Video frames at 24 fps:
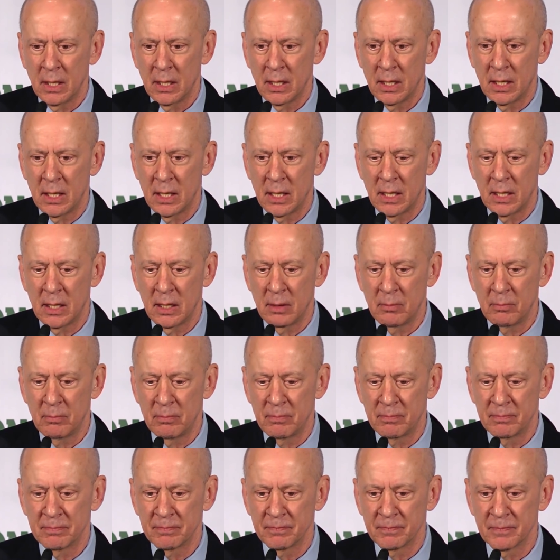
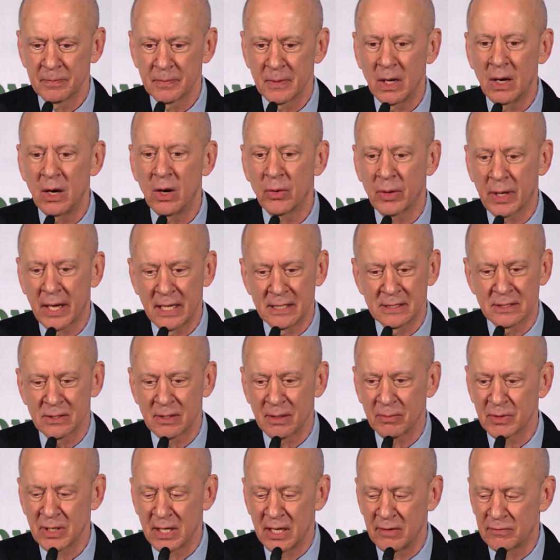Okay,
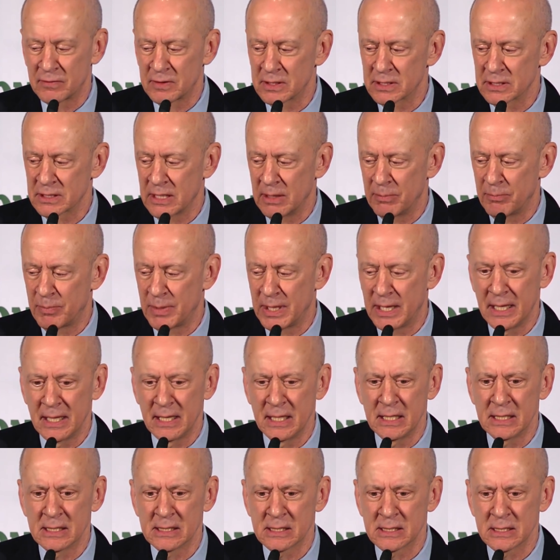so I'm going to have to skip by
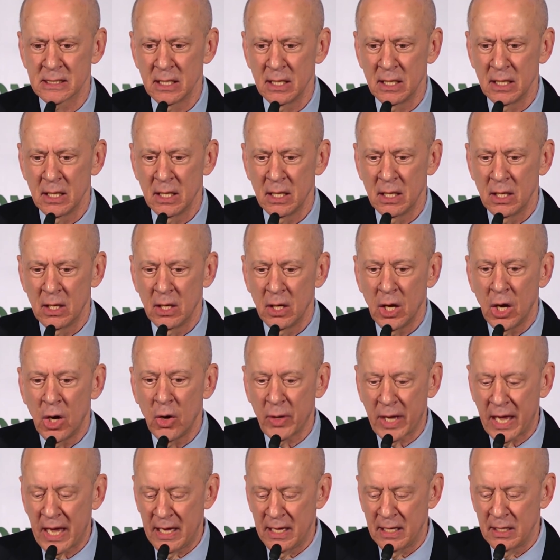this.
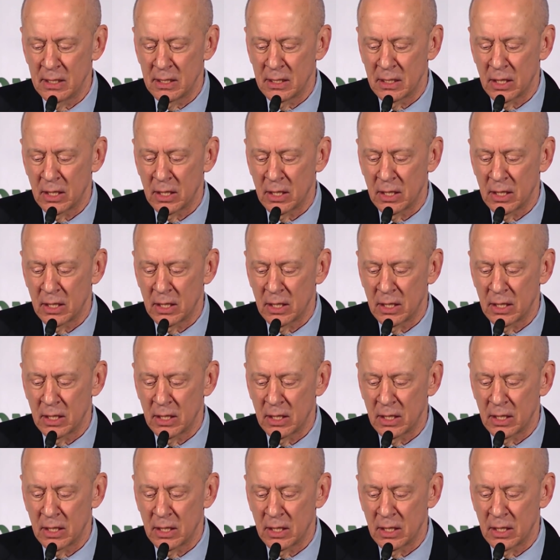Okay.